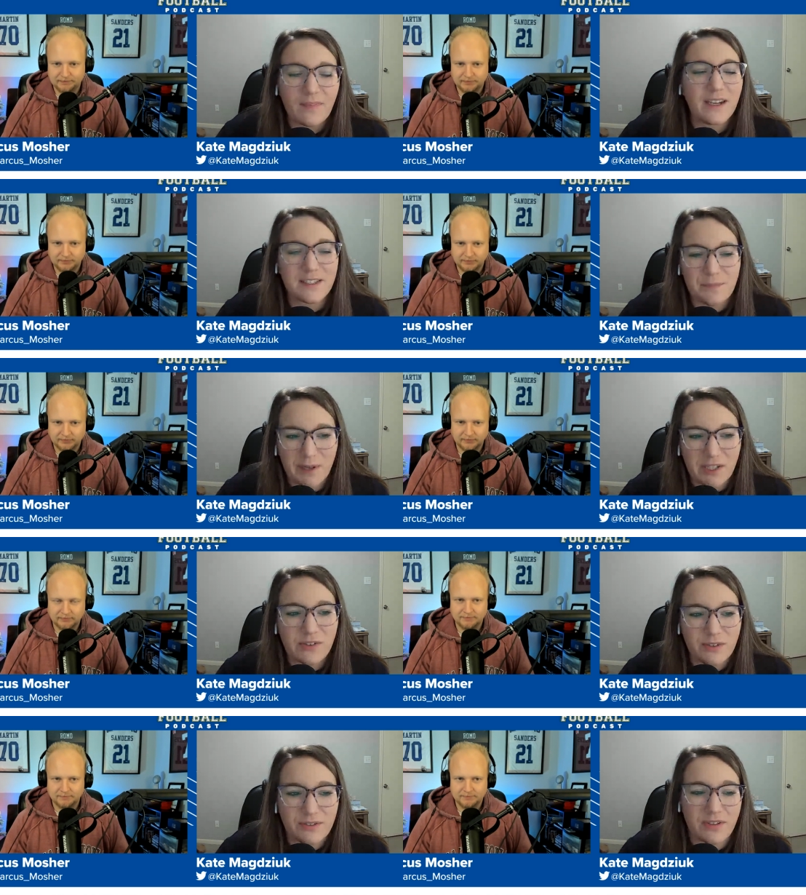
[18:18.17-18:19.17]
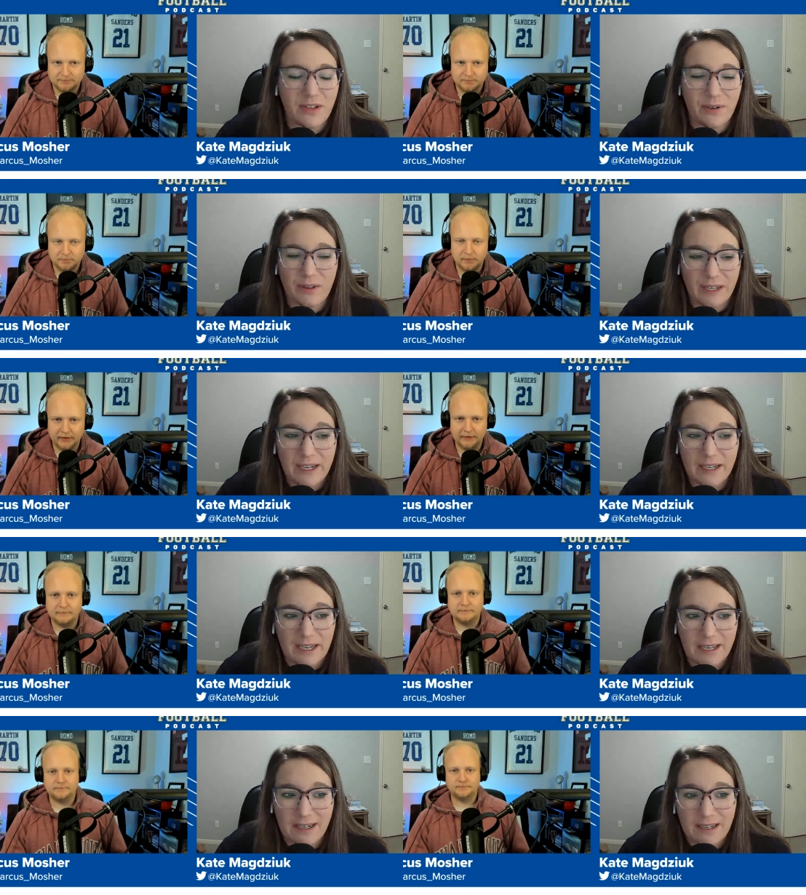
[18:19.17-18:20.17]
Speaker 1: It's much closer than you would think. Yeah.
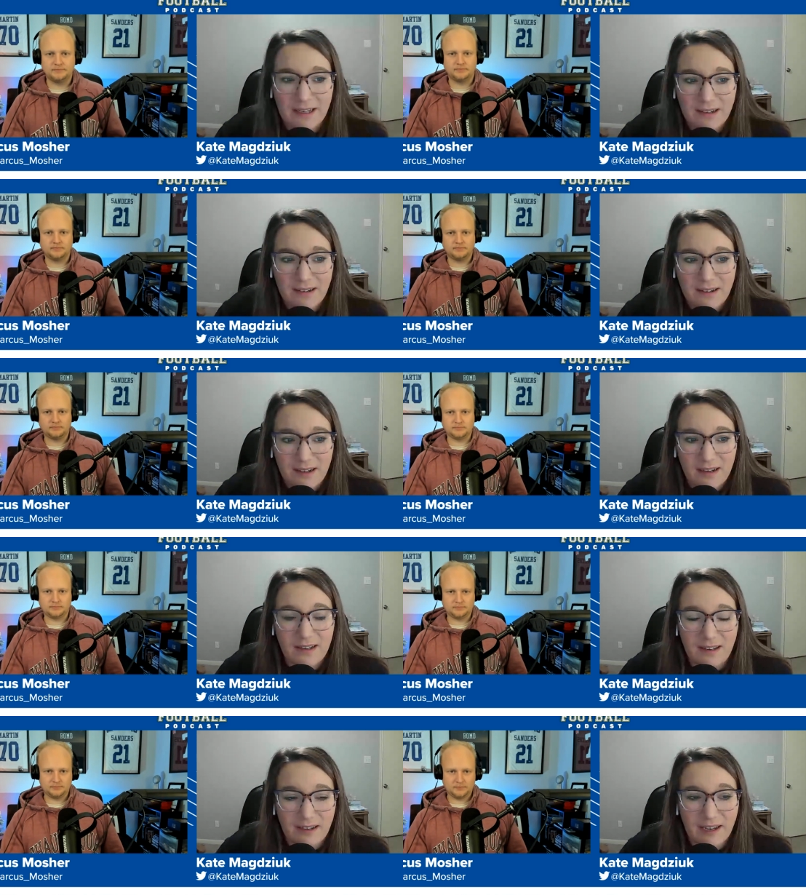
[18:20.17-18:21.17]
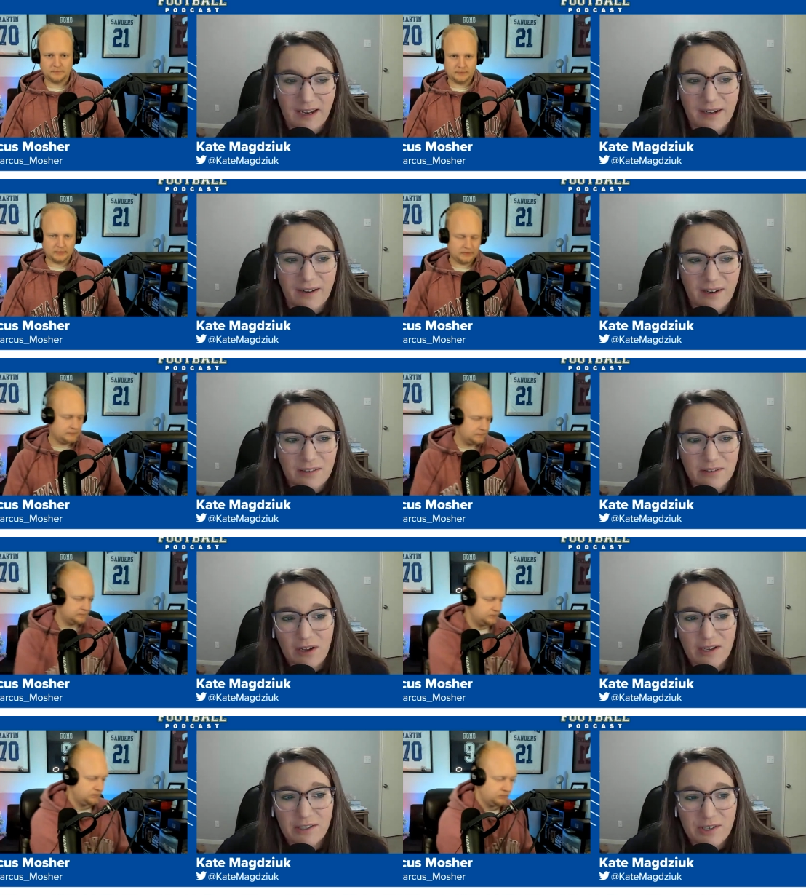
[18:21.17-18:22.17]
And uh, again, a
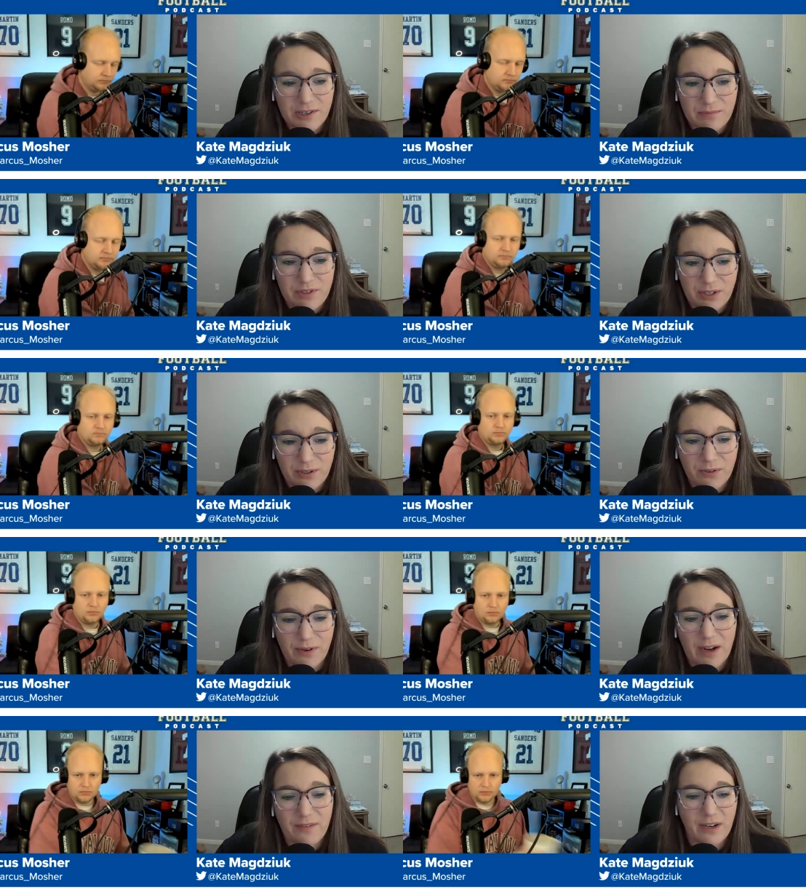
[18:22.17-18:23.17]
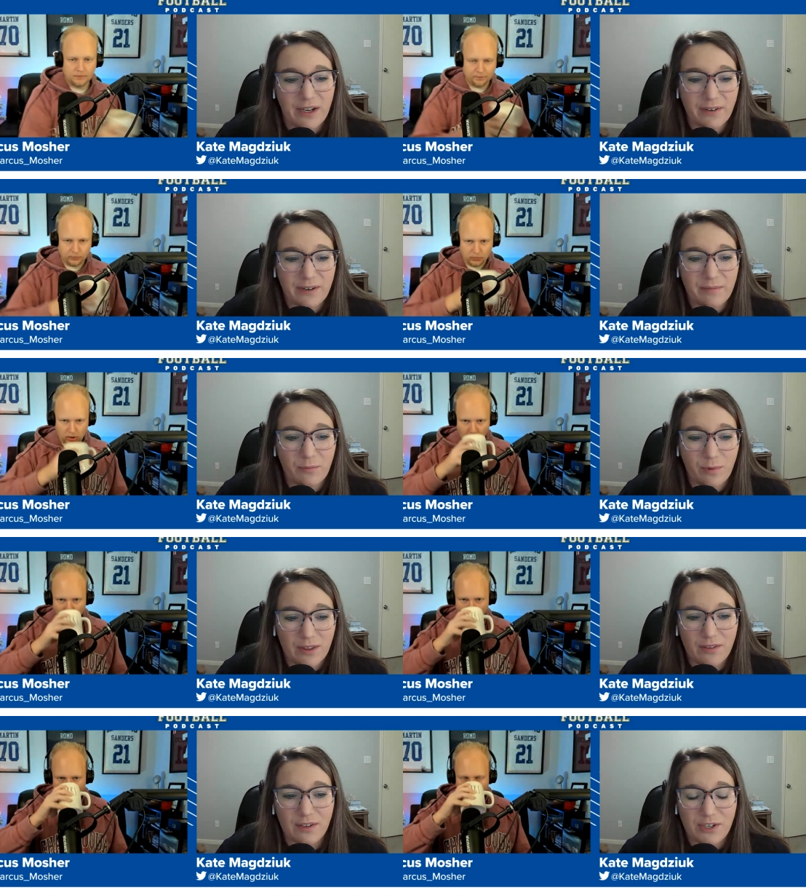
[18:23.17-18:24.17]
long term deal for Evan Engram with
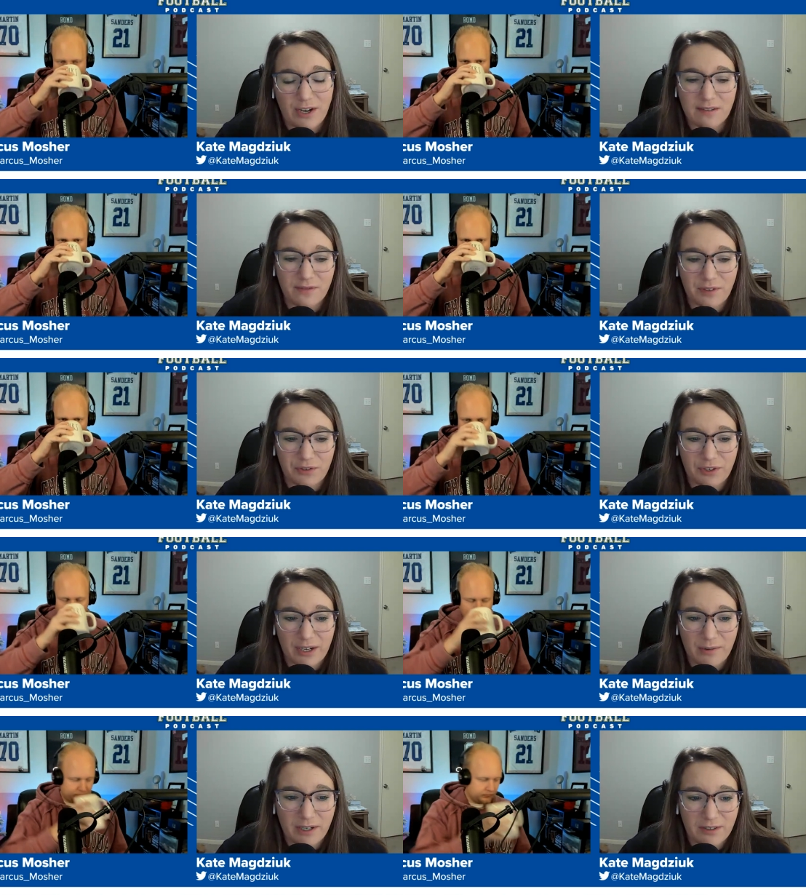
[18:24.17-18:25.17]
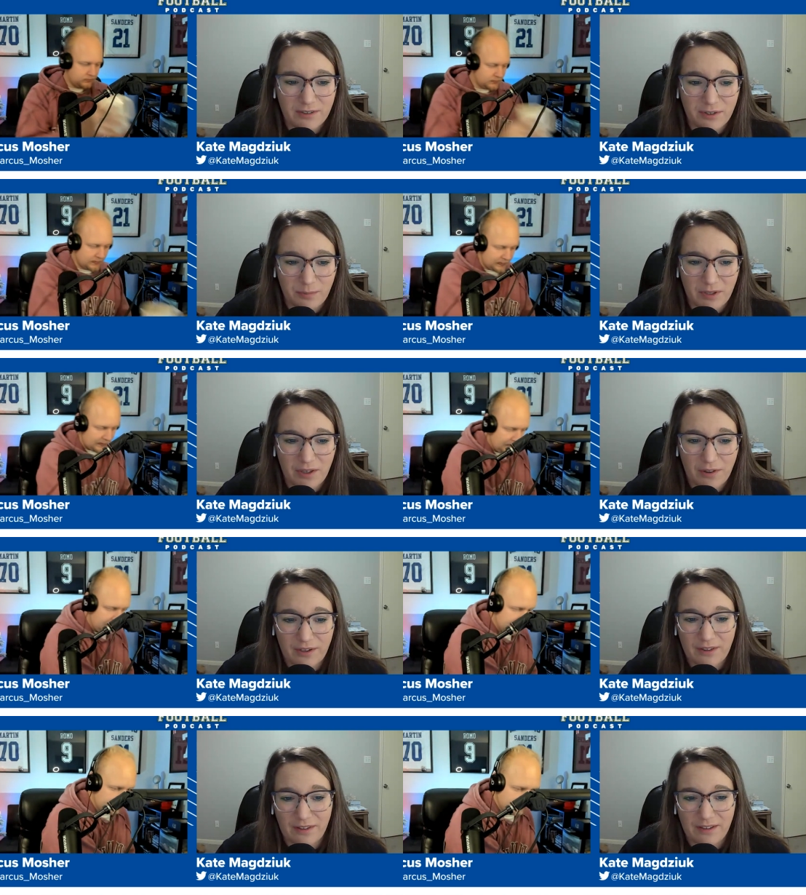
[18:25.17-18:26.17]
the Jacksonville Jaguars could be the
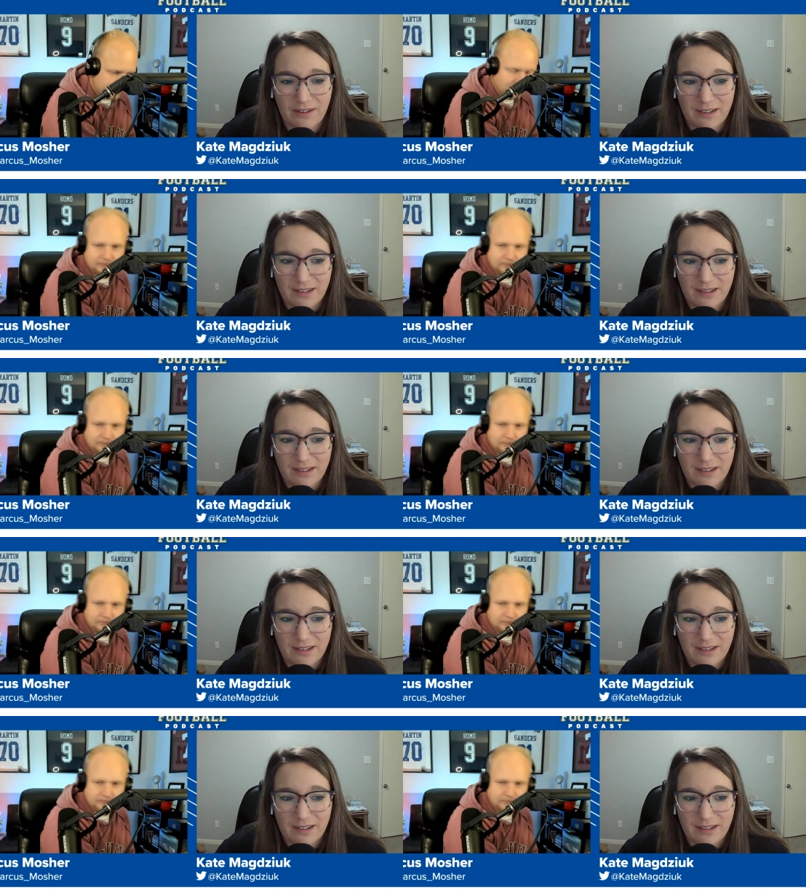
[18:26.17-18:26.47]
thing that